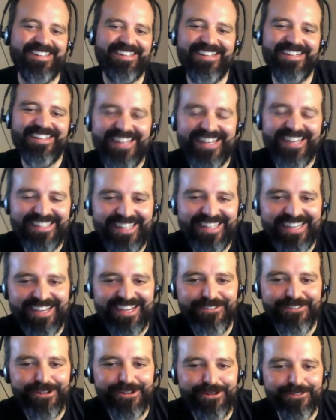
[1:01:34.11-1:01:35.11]
like
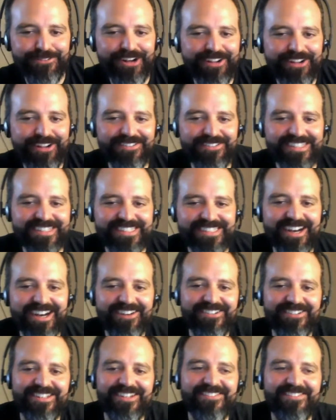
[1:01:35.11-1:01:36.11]
if you involve them and
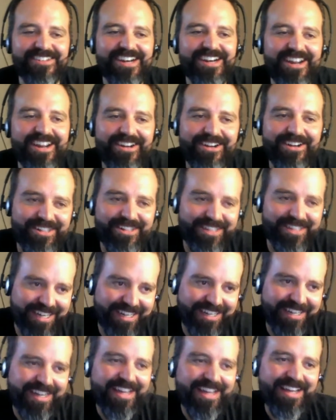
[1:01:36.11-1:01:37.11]
talk with them, they're not all
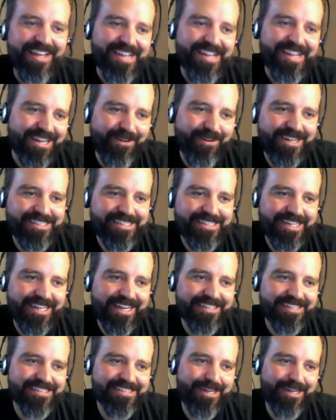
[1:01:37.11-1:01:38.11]
crazy
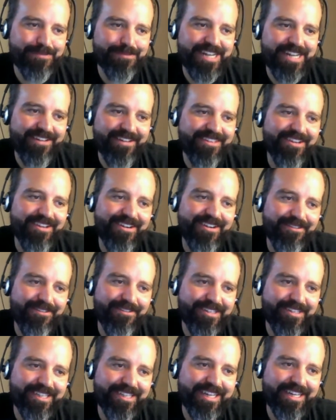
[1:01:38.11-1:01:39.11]
nut jobs out there.
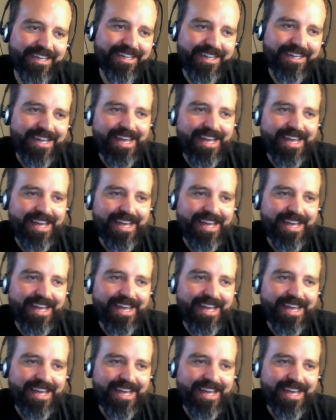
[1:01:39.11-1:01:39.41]
Everything.